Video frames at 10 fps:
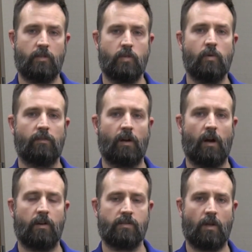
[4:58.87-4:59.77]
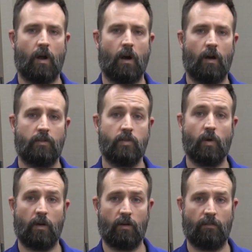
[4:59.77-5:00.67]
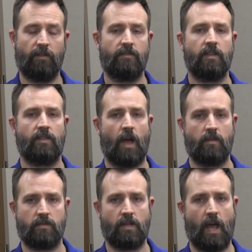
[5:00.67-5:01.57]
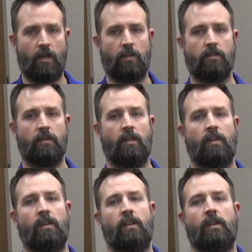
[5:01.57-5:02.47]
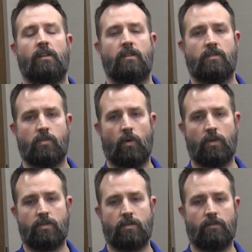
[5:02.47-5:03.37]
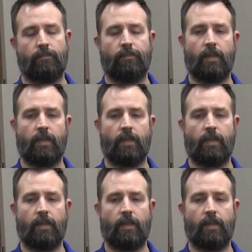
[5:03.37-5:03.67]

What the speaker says: 2 of ours are 250,000 gallon storage,